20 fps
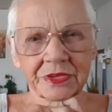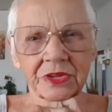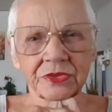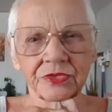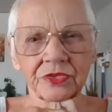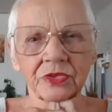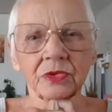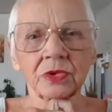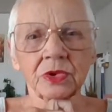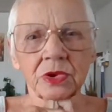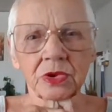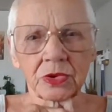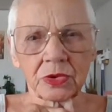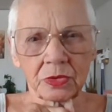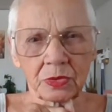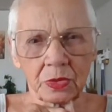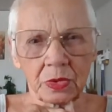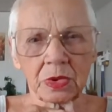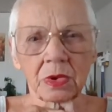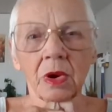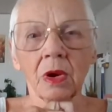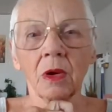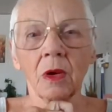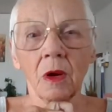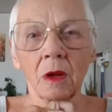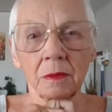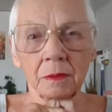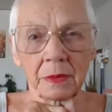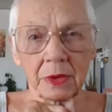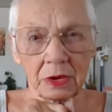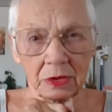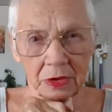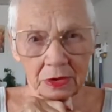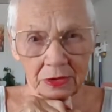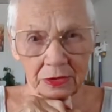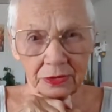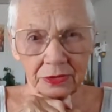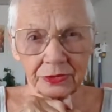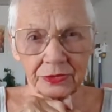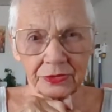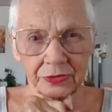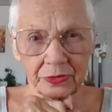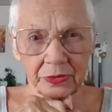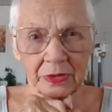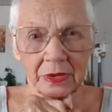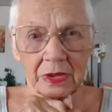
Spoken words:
So are you. We are all miracles.